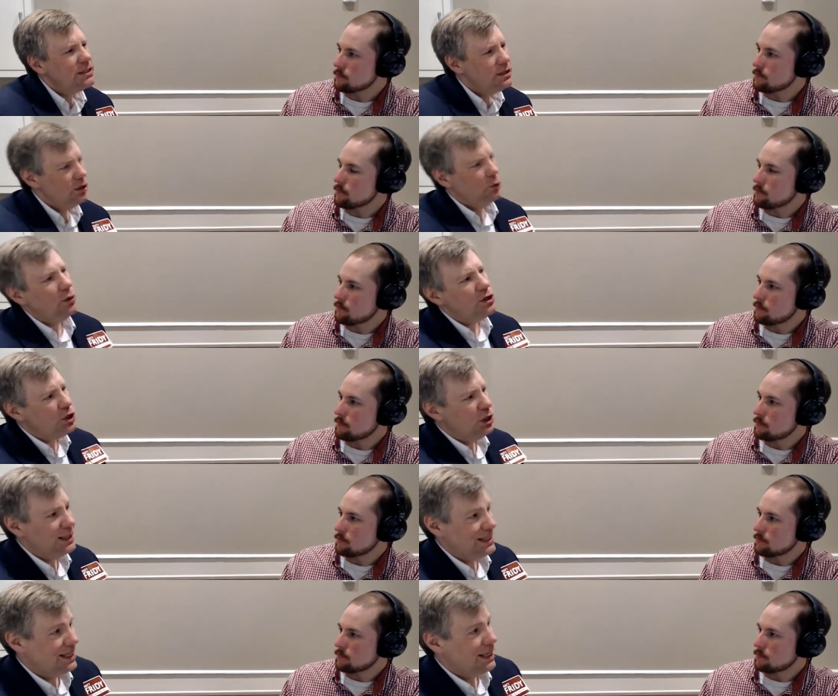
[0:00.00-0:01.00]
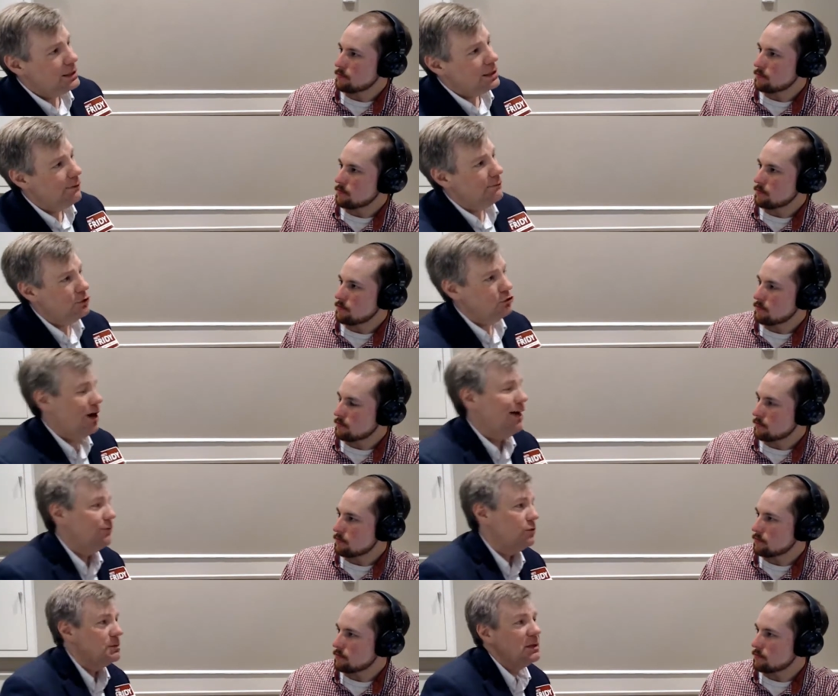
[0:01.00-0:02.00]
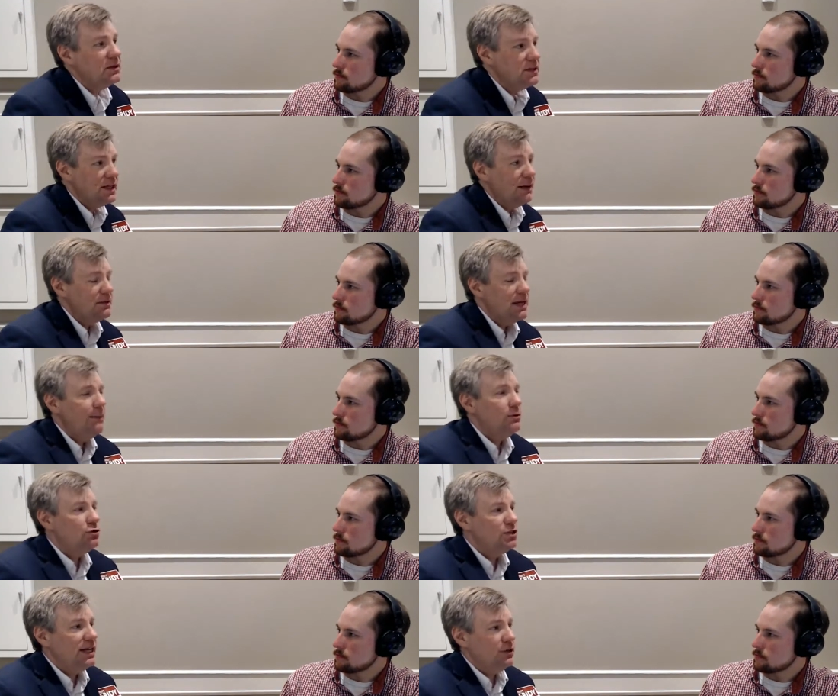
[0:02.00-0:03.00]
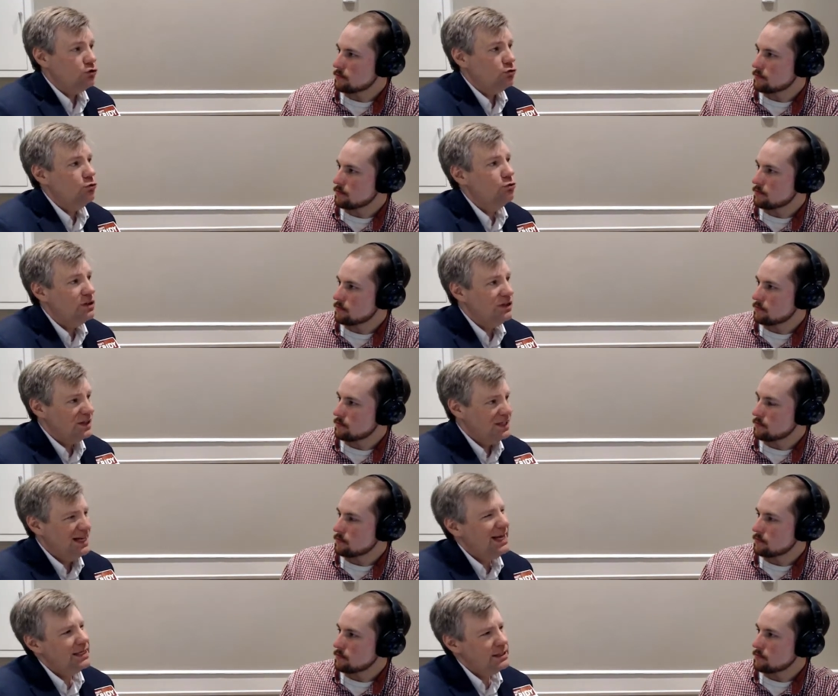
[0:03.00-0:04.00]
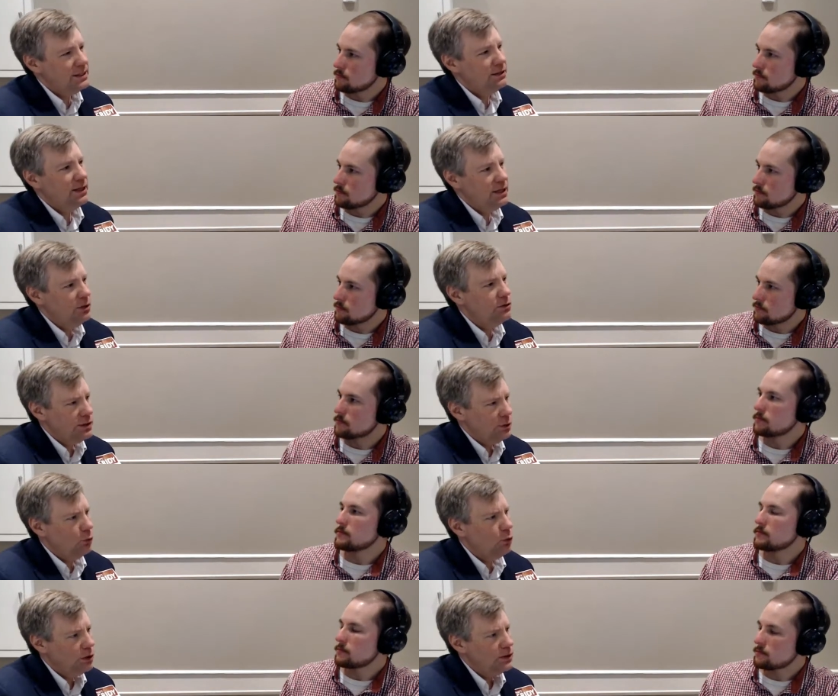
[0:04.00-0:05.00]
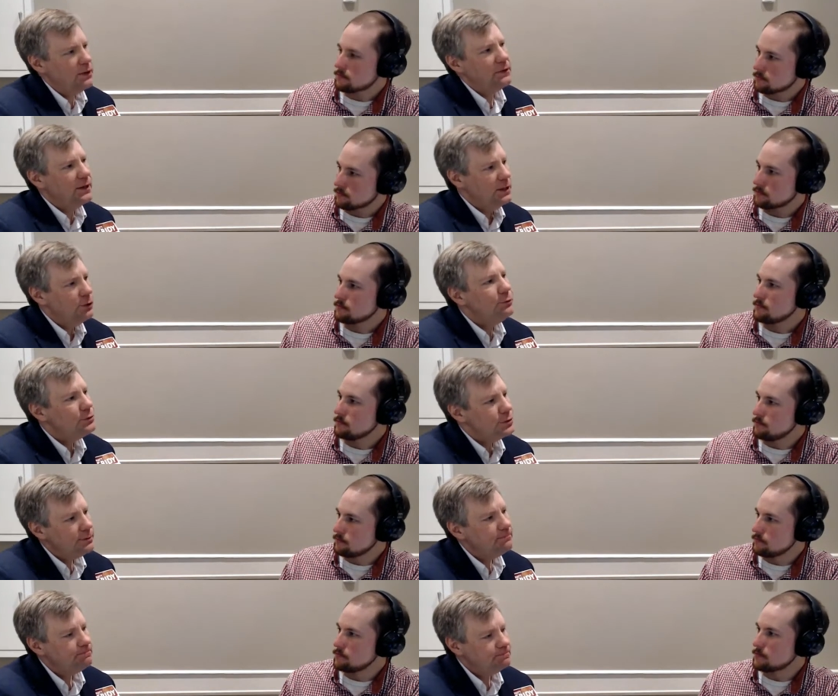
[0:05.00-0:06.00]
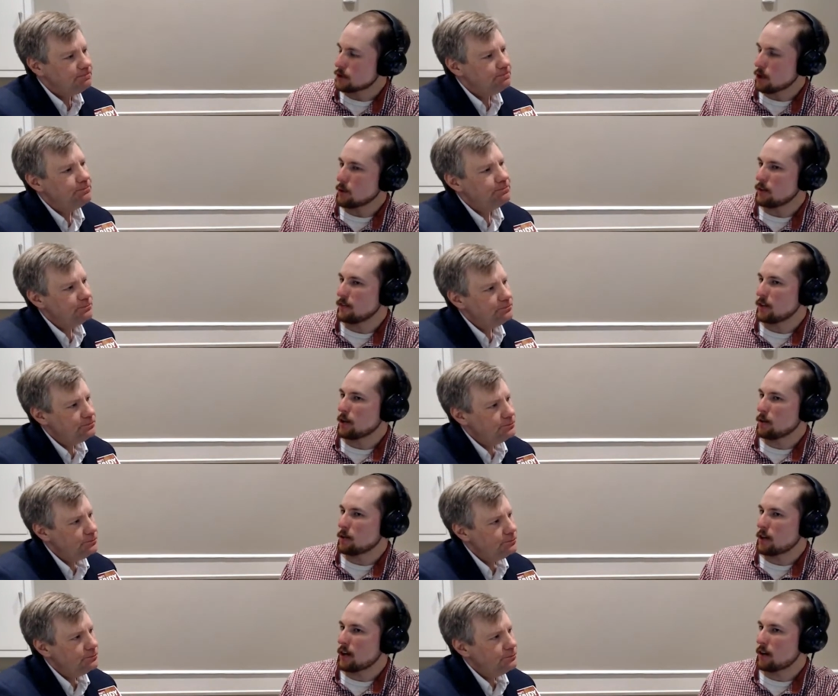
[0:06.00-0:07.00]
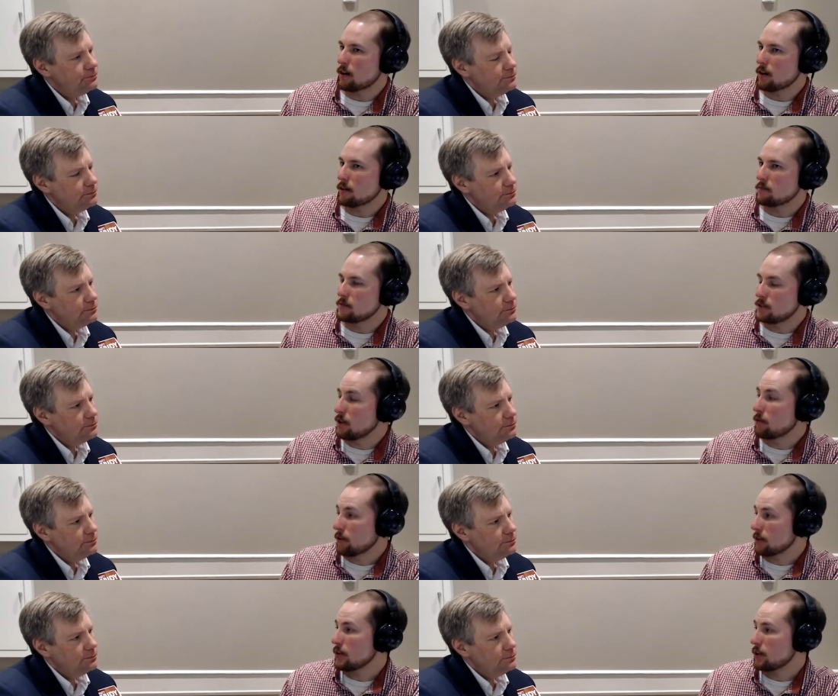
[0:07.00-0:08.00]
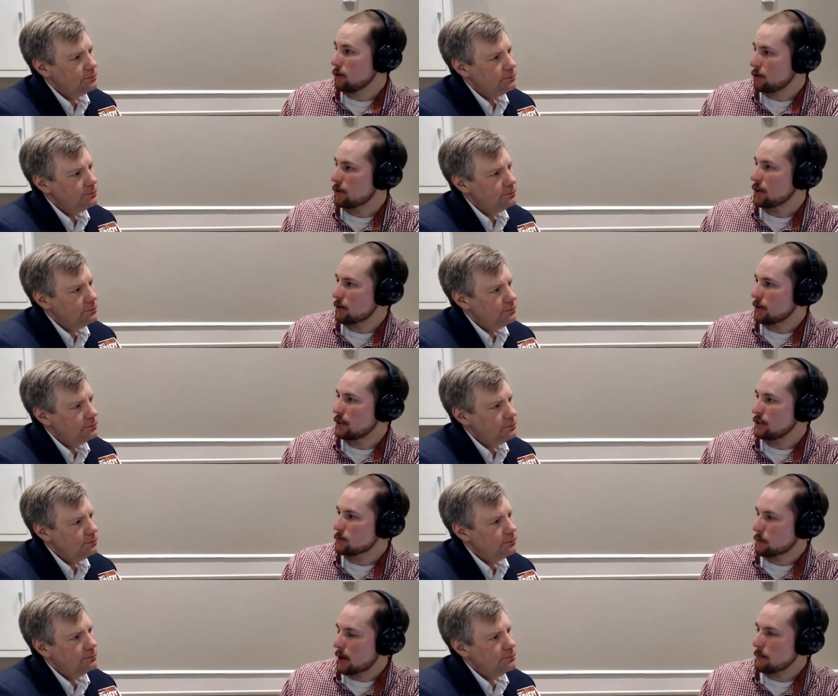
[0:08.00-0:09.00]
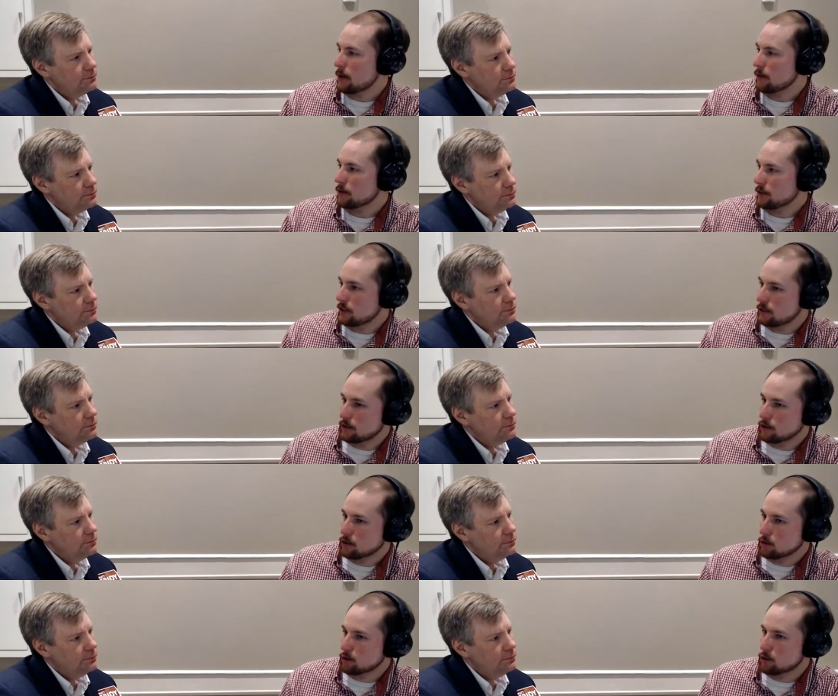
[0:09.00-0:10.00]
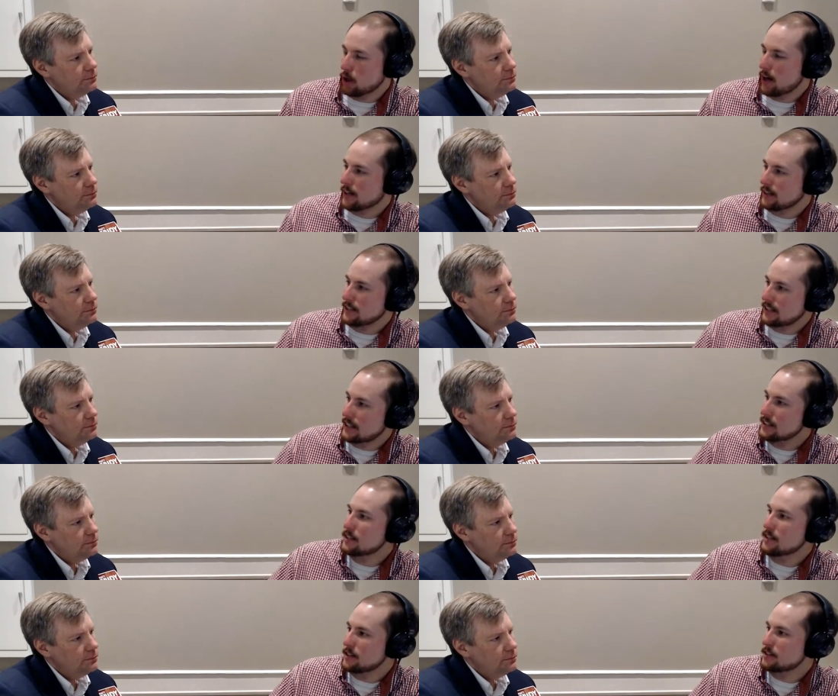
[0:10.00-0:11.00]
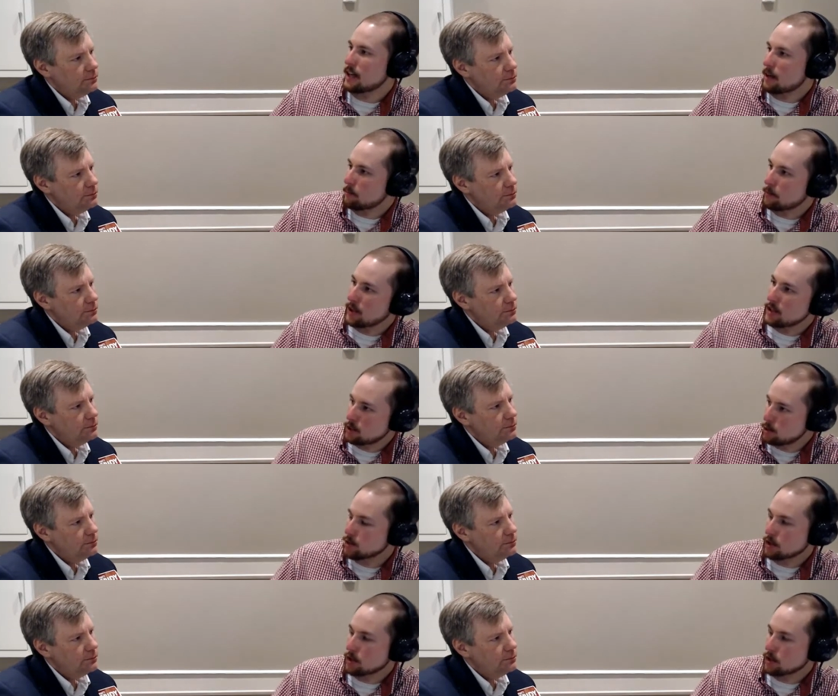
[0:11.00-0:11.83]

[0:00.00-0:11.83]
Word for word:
Speaker 1: to the original intent of the drafters, but at the same time you're staying true to the text that they used and the words that they used.
Speaker 2: So even though they are different legal theories, primarily you're, you're trying to get to the same place using